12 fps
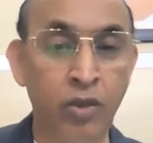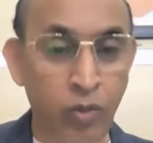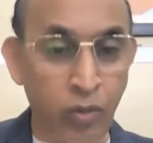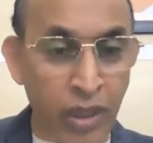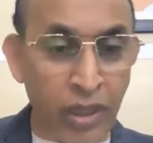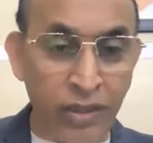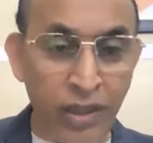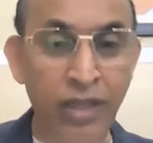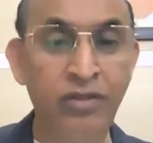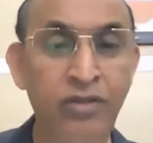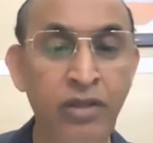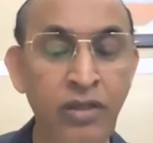So
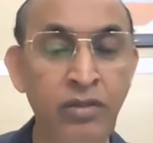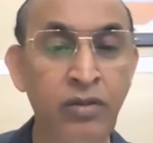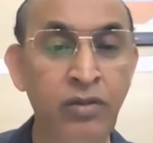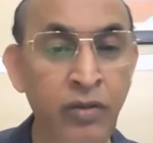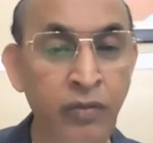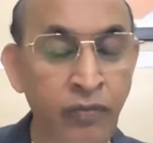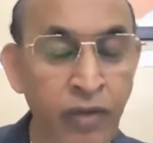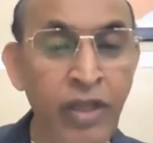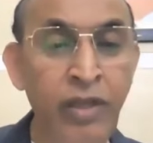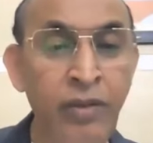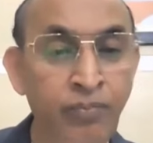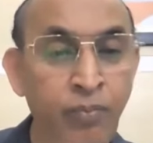catharsis is a
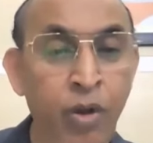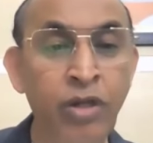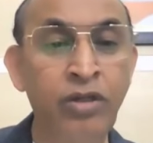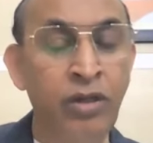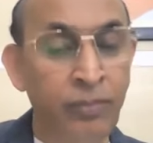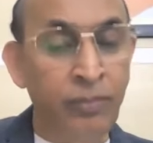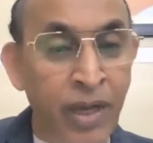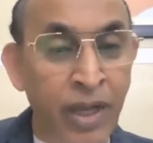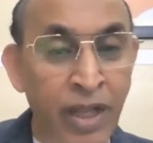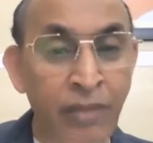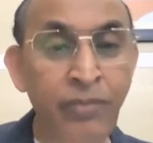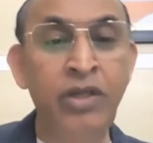very important
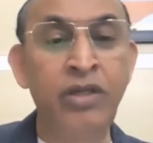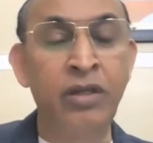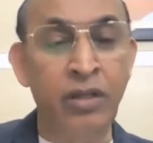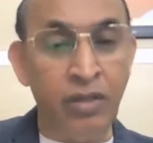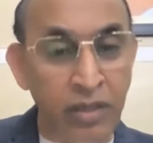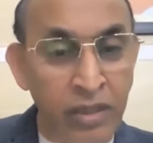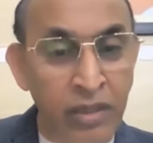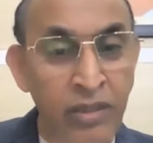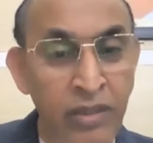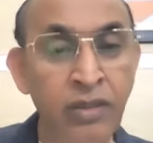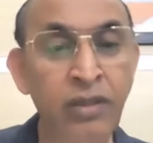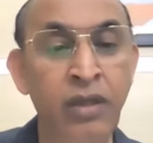parameter
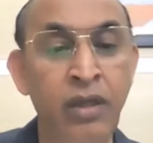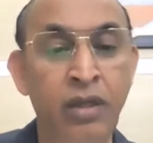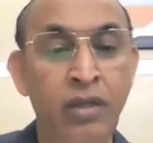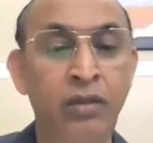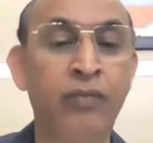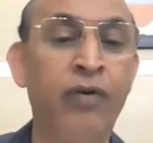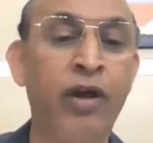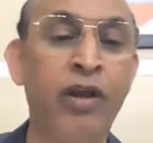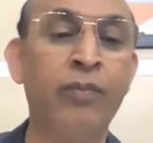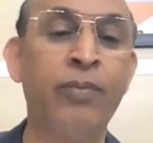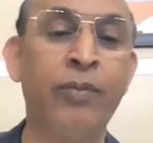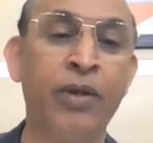in the
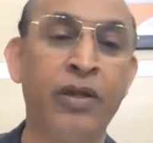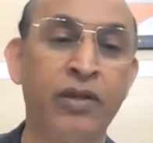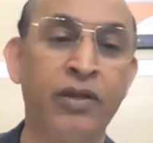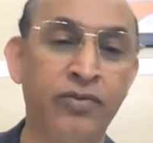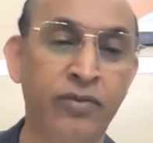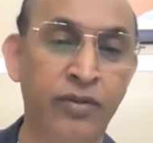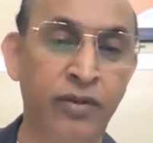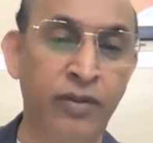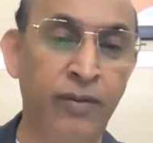follow-up of a case.